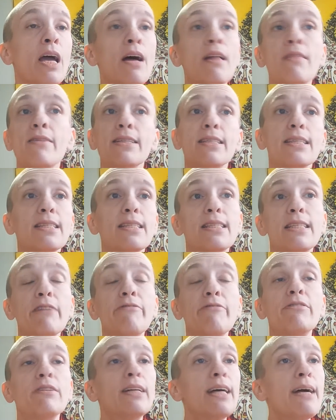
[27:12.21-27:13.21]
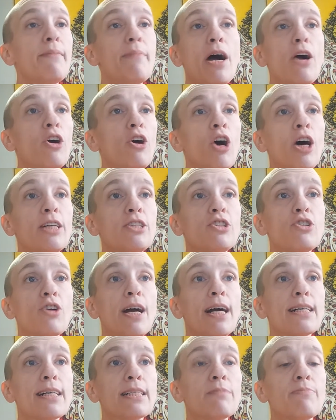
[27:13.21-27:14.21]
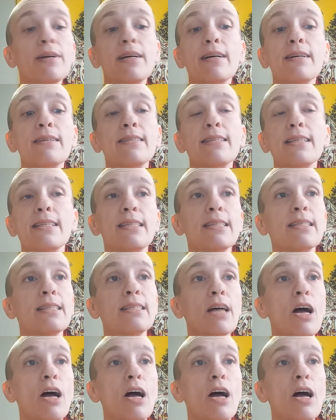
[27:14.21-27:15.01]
This is definitely about contracts because this is